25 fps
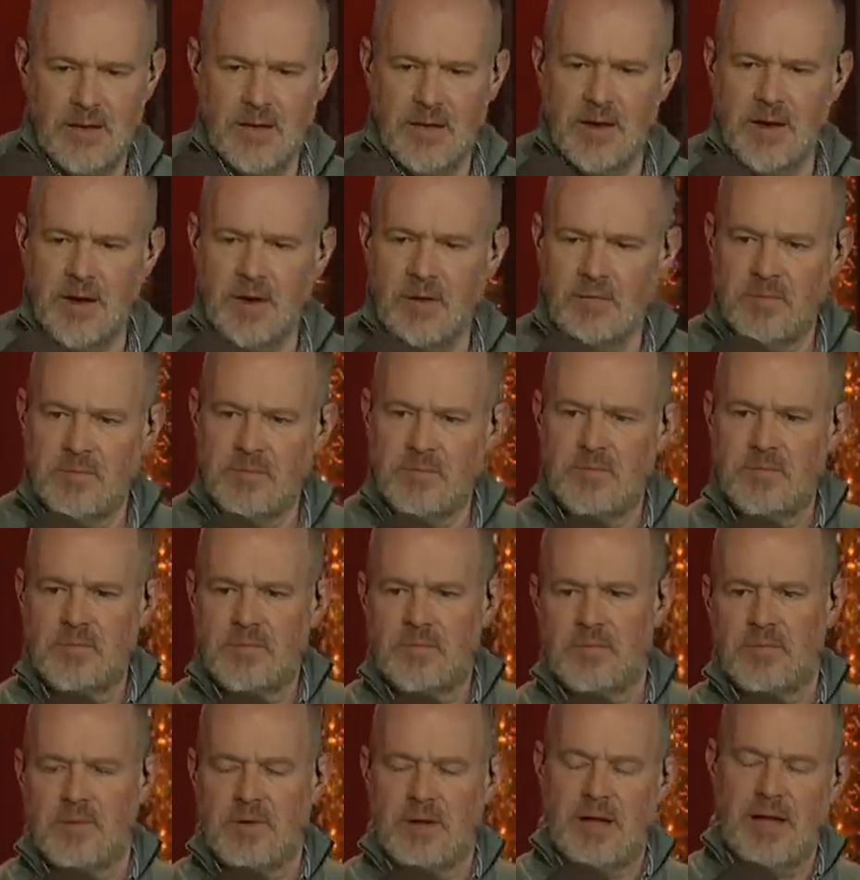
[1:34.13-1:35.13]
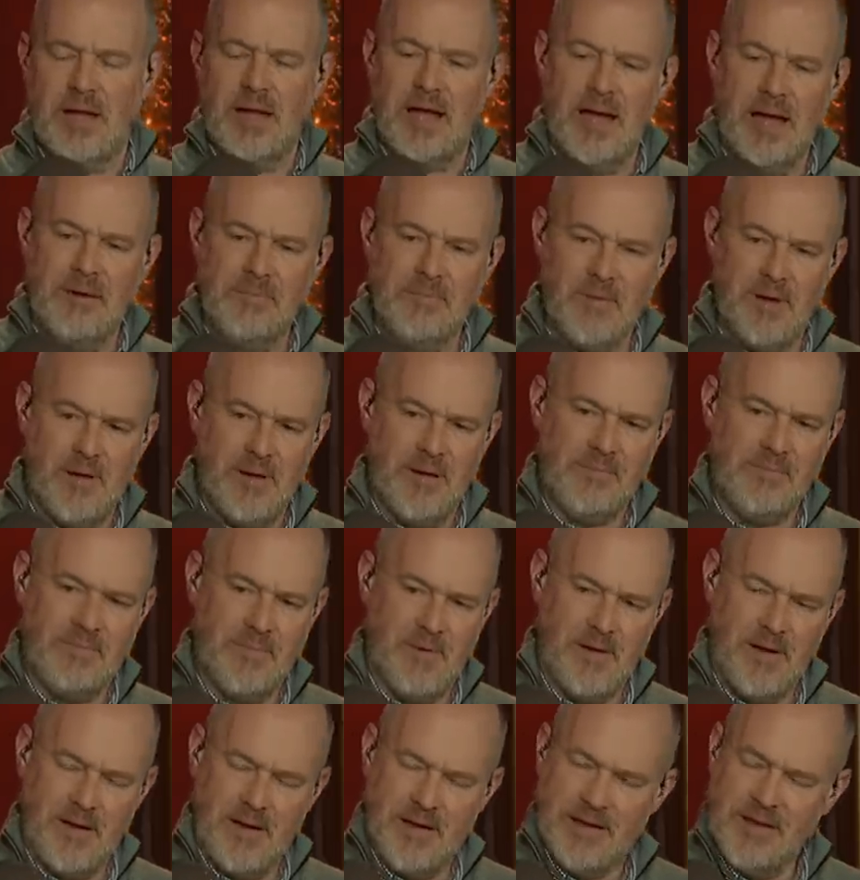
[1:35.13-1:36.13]
you know, I, I,
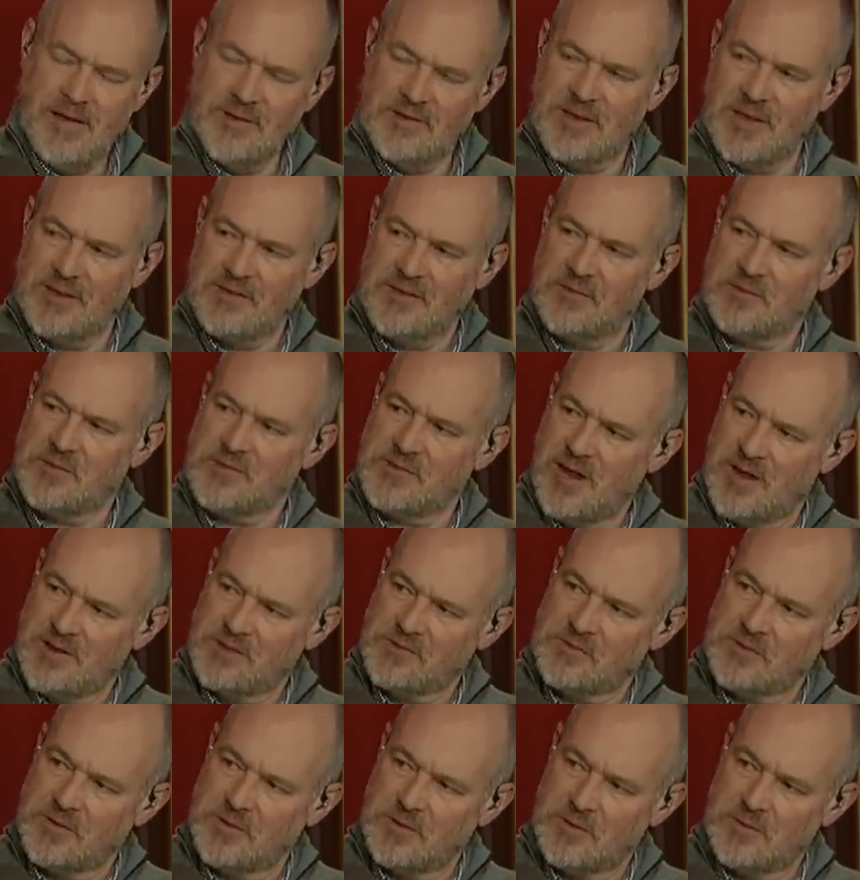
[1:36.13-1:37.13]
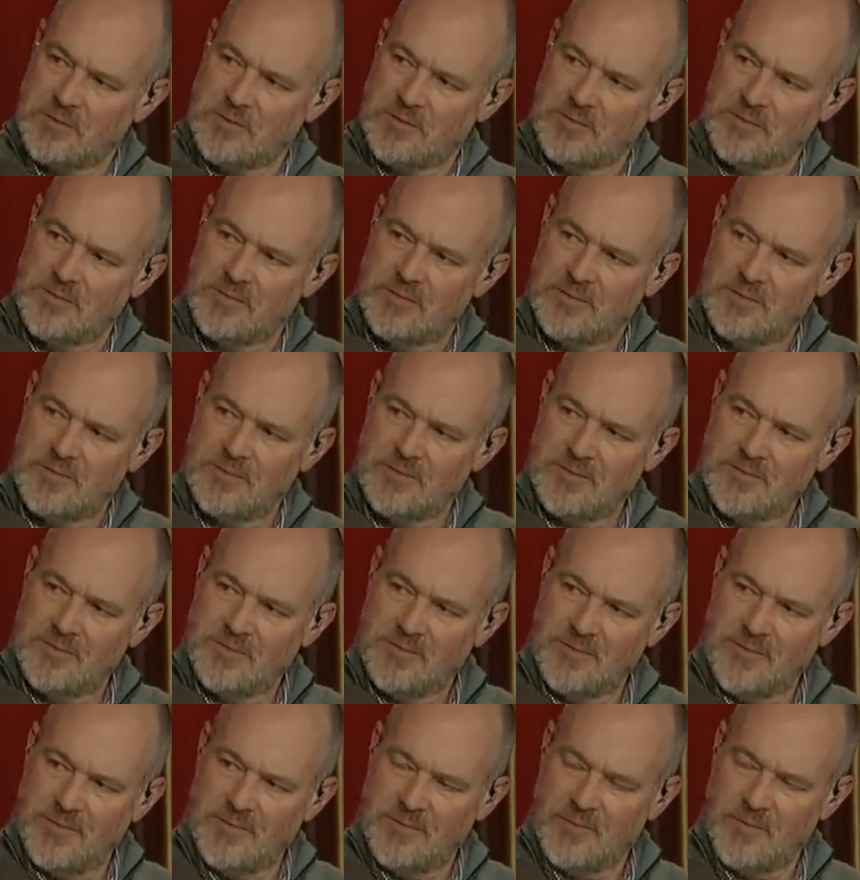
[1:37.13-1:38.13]
I he says it's not true.
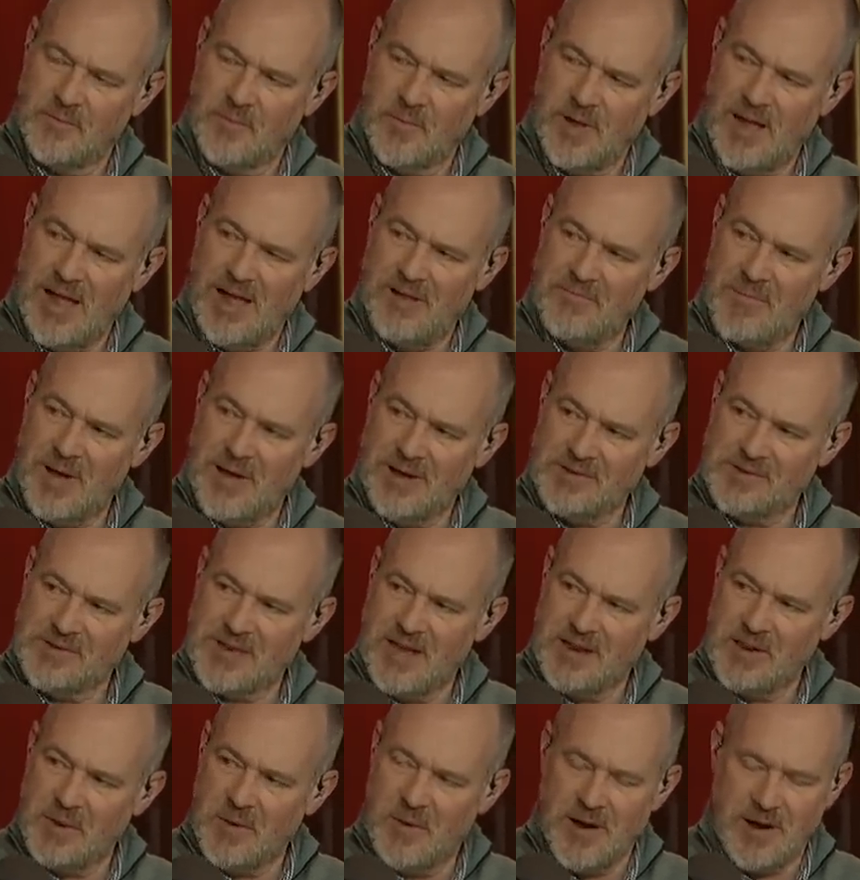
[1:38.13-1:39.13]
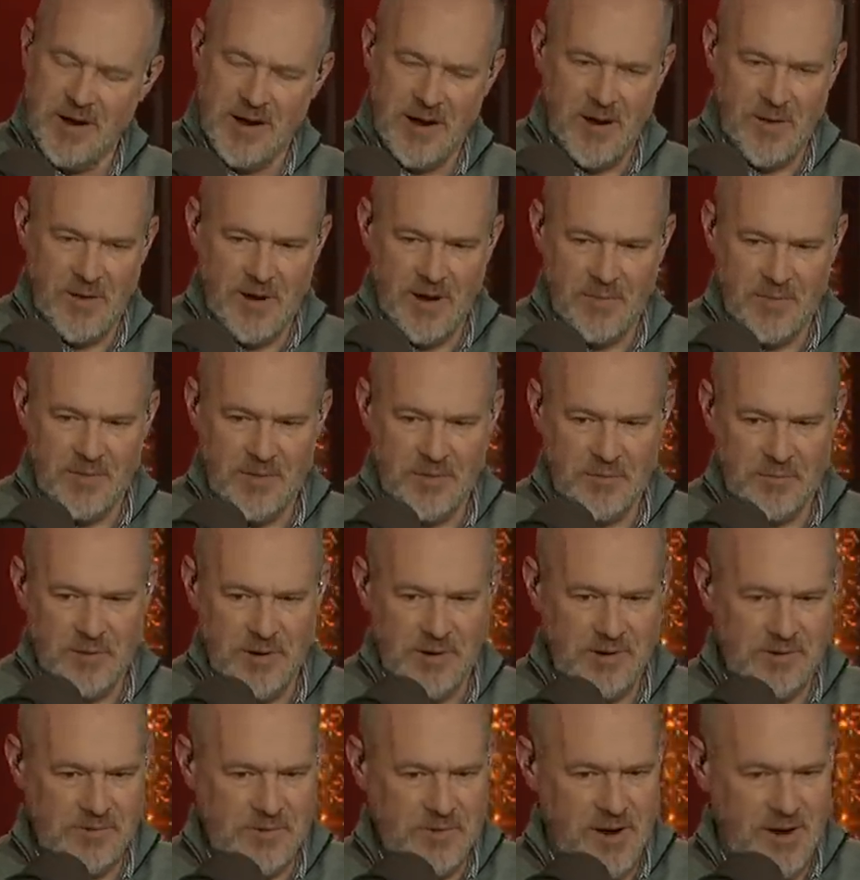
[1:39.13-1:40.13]
We'll have Mike Sando on in hour number
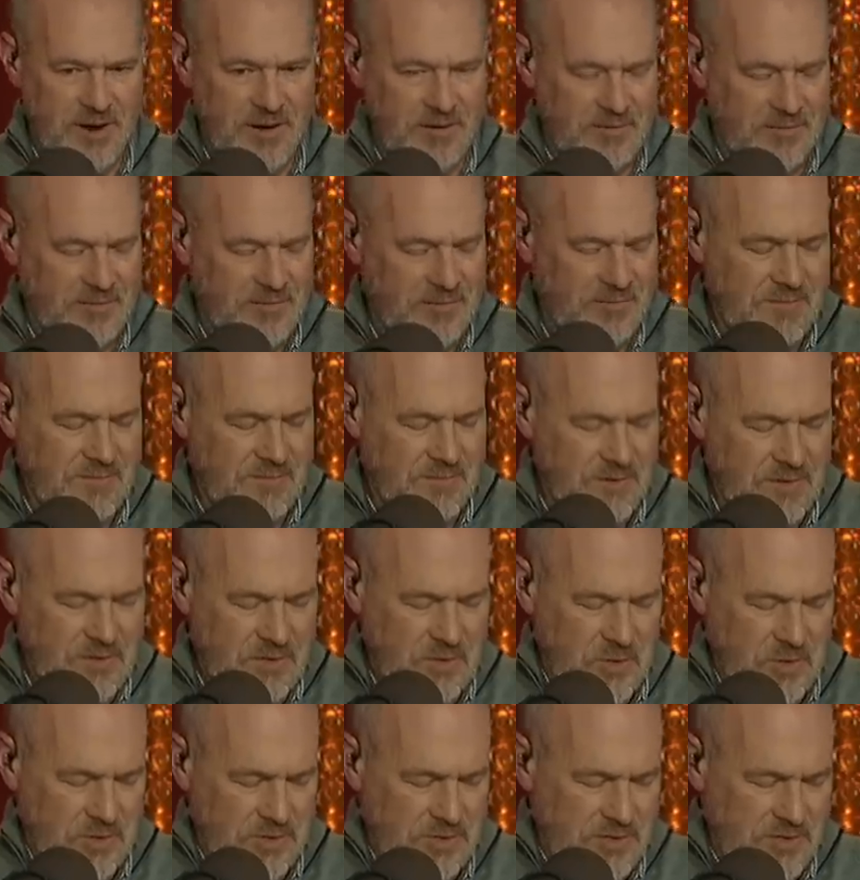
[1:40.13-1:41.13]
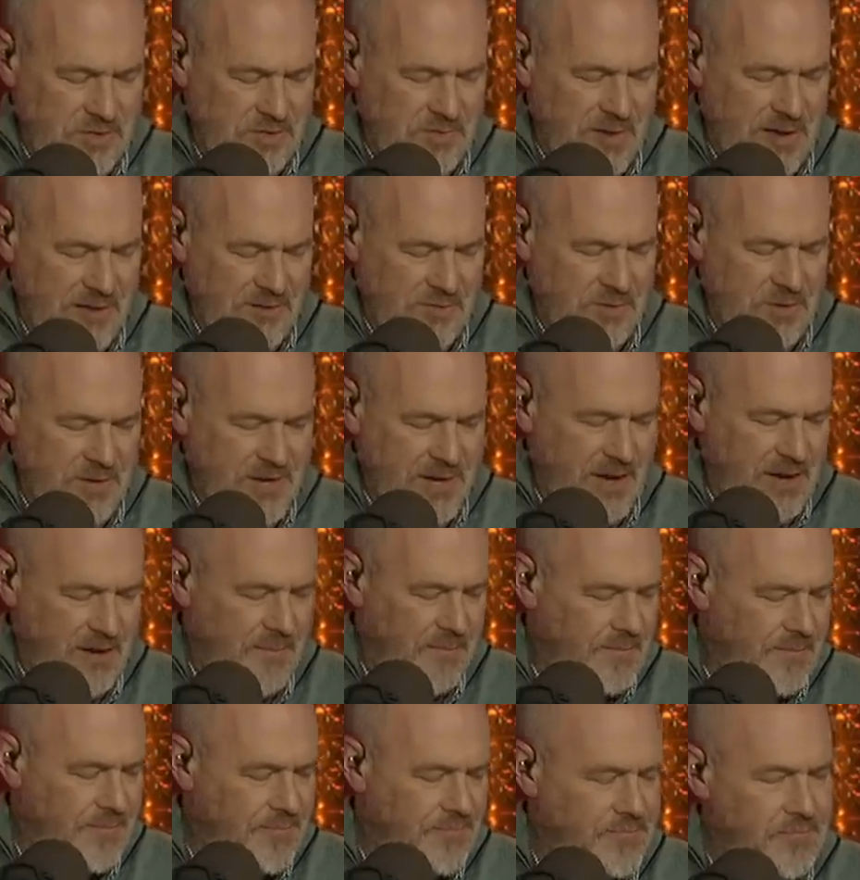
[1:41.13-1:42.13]
three to try and source this best we
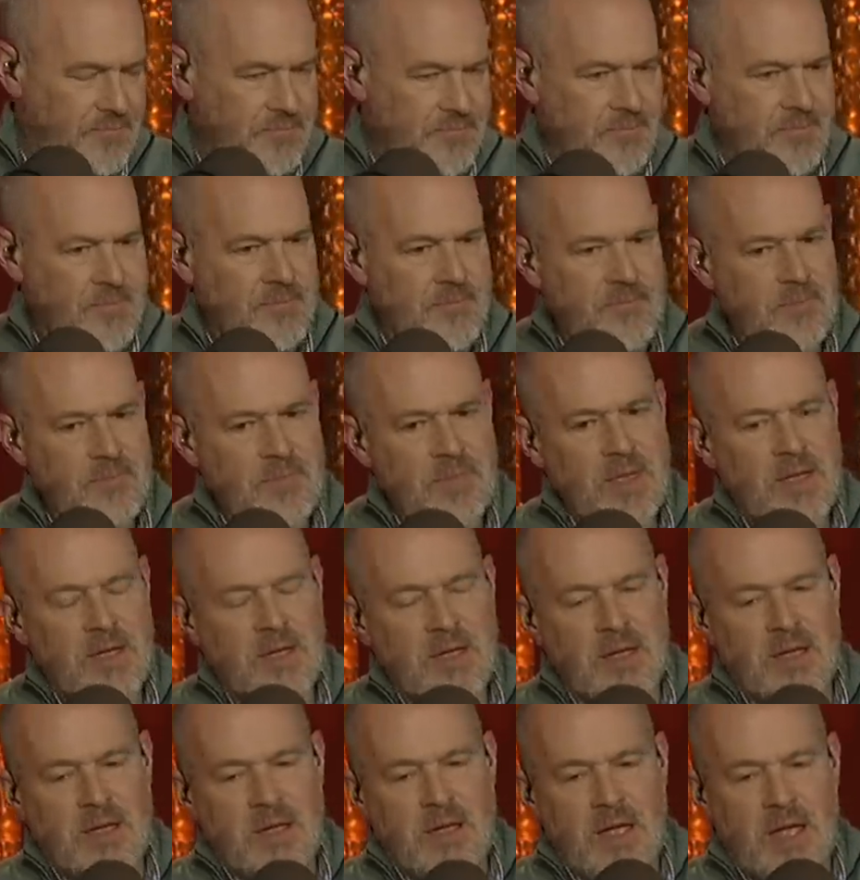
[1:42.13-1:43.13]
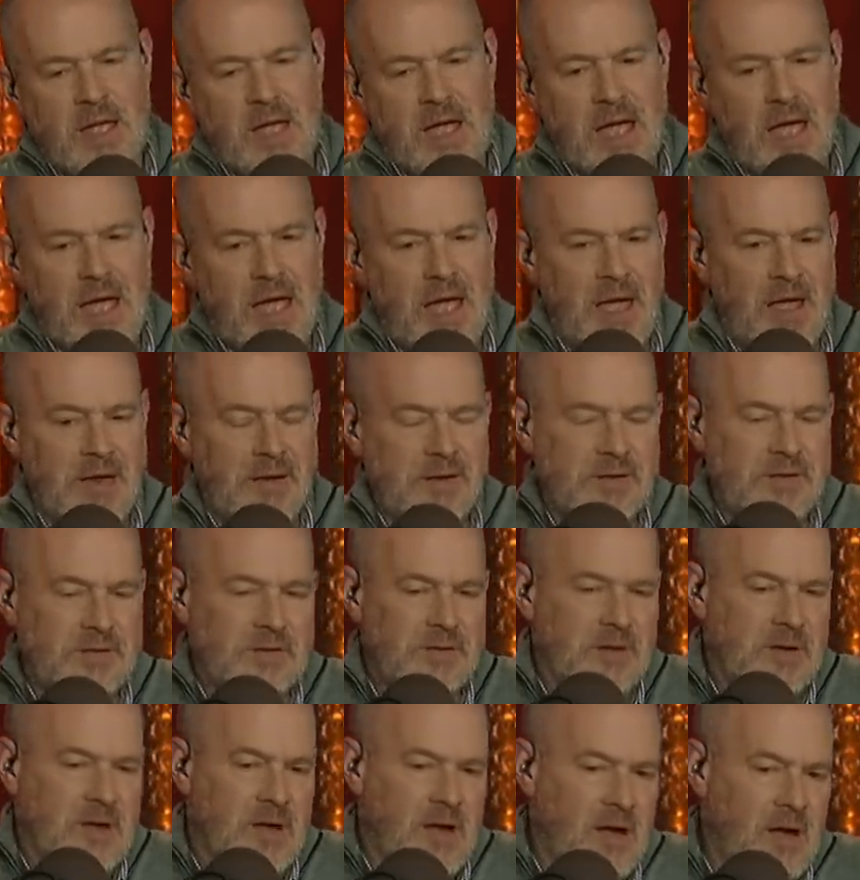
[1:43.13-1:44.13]
can. And
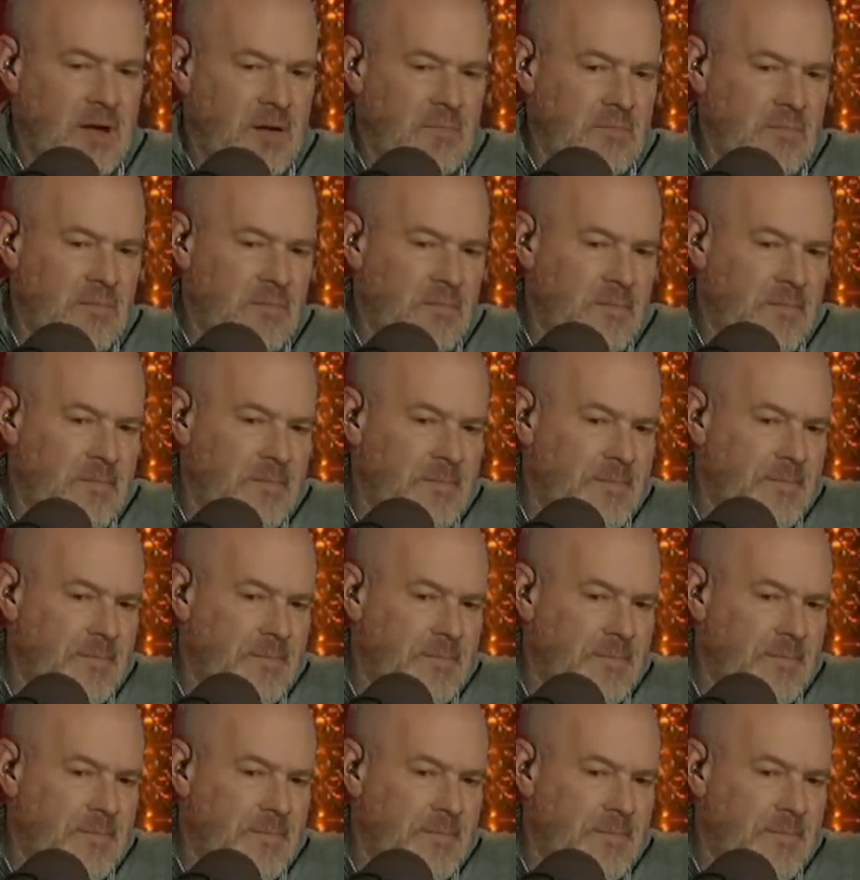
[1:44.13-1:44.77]
um,